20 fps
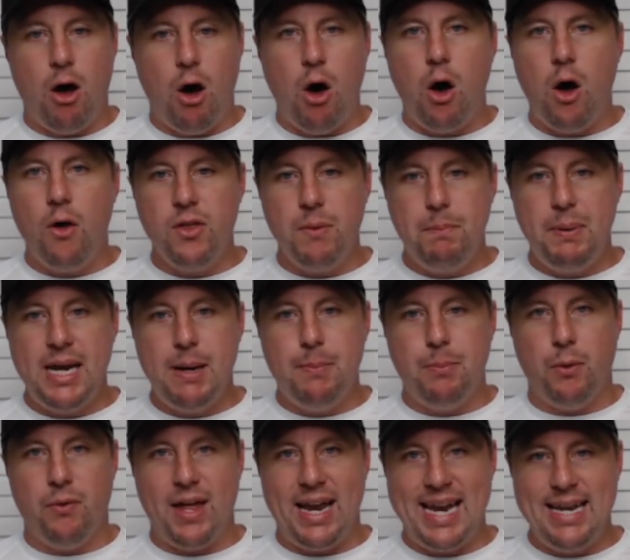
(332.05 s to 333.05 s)
all the
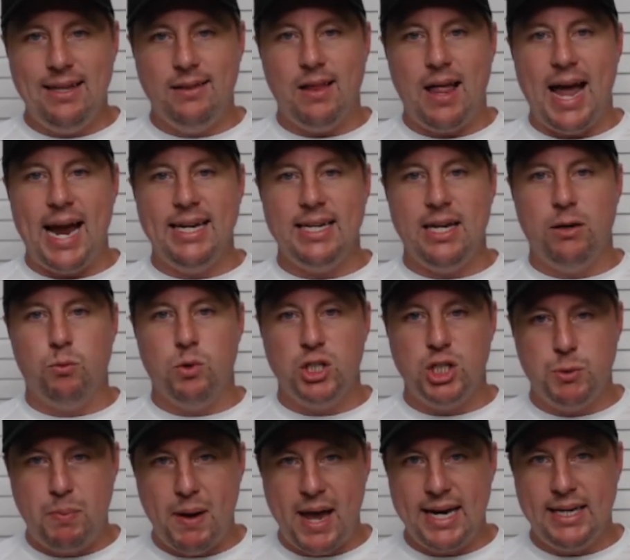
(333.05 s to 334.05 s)
people that he liked and
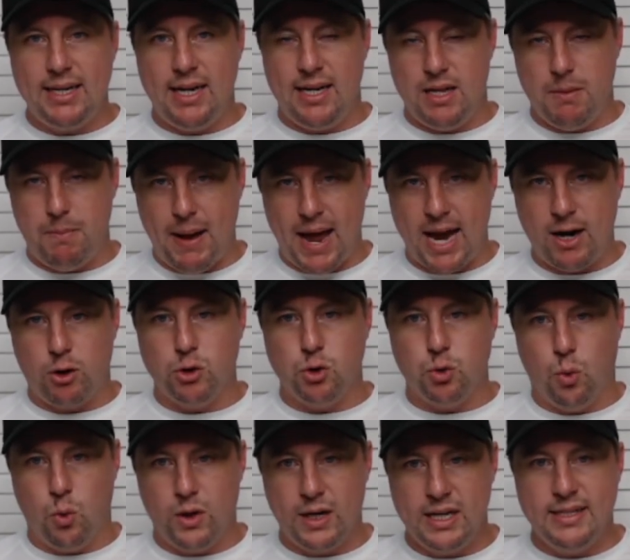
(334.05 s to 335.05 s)
respected in the Packers
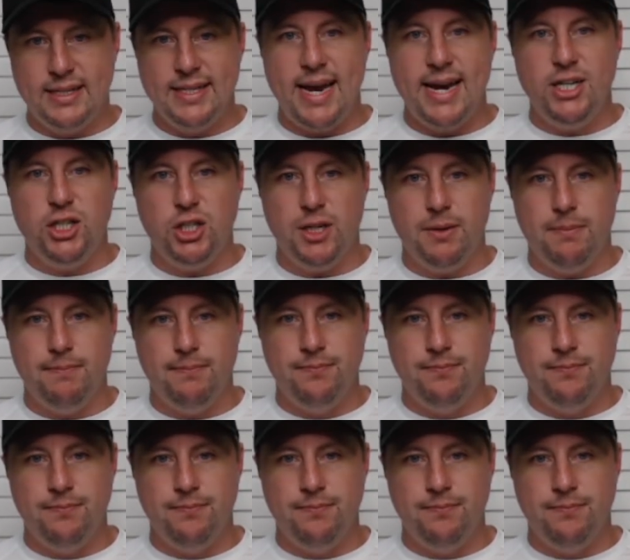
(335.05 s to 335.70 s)
organization.